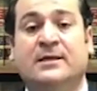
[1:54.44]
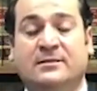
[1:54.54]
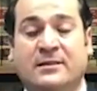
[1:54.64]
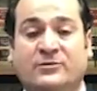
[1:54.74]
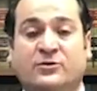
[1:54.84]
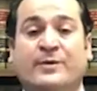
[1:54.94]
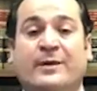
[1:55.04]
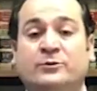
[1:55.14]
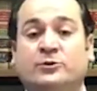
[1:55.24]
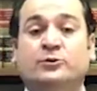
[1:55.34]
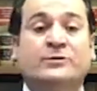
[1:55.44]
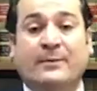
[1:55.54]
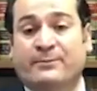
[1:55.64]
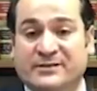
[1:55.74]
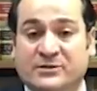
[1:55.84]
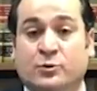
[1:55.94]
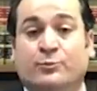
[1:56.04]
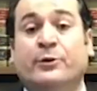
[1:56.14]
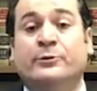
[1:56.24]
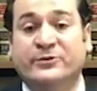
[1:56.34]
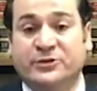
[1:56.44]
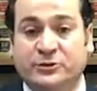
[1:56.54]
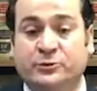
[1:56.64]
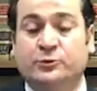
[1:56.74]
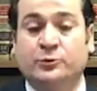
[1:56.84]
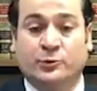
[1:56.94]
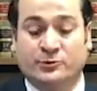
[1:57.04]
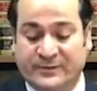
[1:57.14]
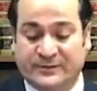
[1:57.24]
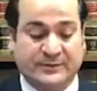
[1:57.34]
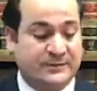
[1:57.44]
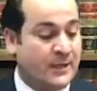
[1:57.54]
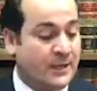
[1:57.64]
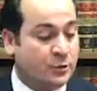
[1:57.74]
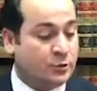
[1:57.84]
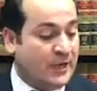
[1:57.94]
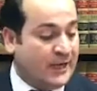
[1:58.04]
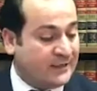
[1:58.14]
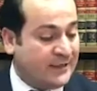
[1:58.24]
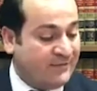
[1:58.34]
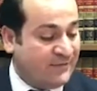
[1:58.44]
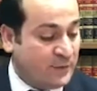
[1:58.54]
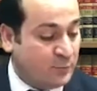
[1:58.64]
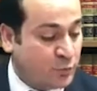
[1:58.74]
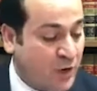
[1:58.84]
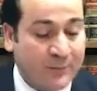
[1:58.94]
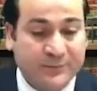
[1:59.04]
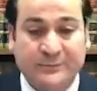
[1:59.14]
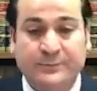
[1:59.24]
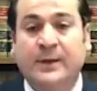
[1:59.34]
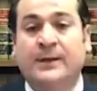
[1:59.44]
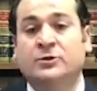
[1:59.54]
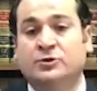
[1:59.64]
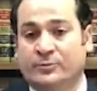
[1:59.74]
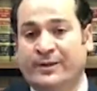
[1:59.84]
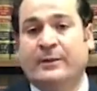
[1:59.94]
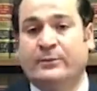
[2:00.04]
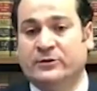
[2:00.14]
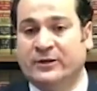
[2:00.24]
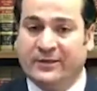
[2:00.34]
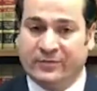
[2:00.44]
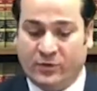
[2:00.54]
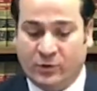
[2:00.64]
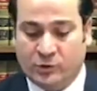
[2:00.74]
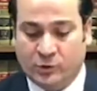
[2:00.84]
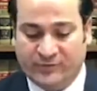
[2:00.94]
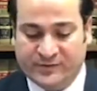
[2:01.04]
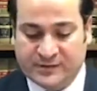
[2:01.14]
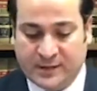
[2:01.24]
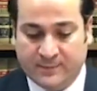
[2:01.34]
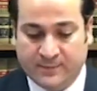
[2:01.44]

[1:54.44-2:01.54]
that to be able to do that business or permission to do those business, you're not going to have any problem to be able to get the E2 visa.